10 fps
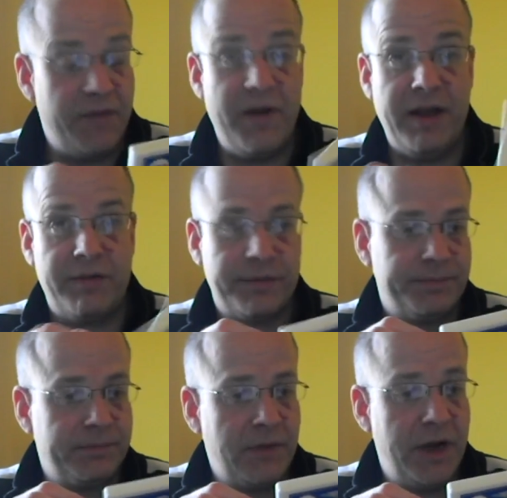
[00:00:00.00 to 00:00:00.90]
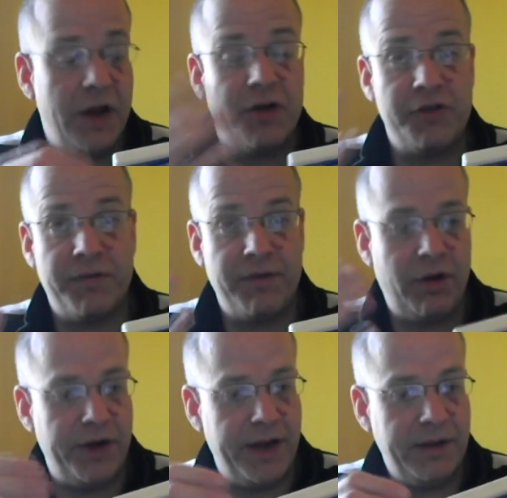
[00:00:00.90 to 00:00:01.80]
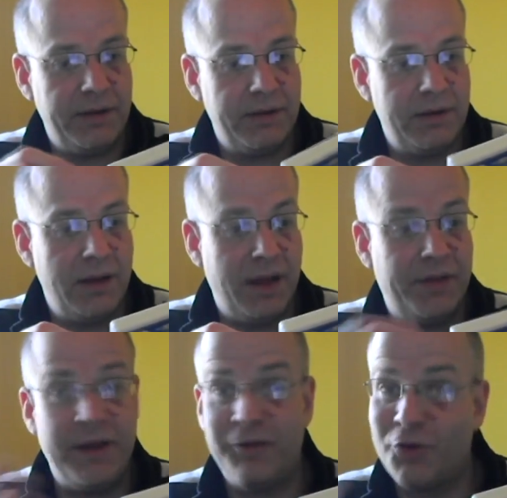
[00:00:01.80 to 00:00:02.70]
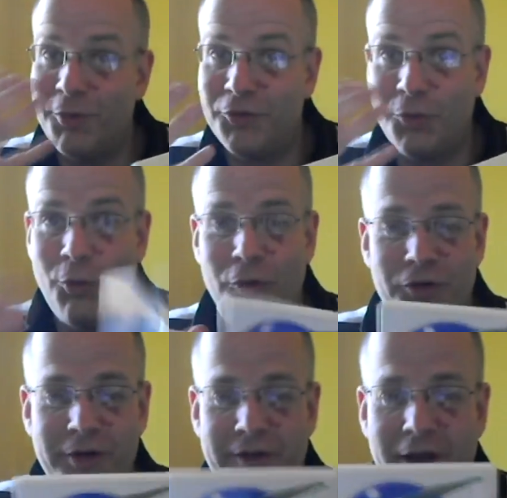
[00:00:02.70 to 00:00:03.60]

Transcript: effects, you know, because you're flying and things coming towards you,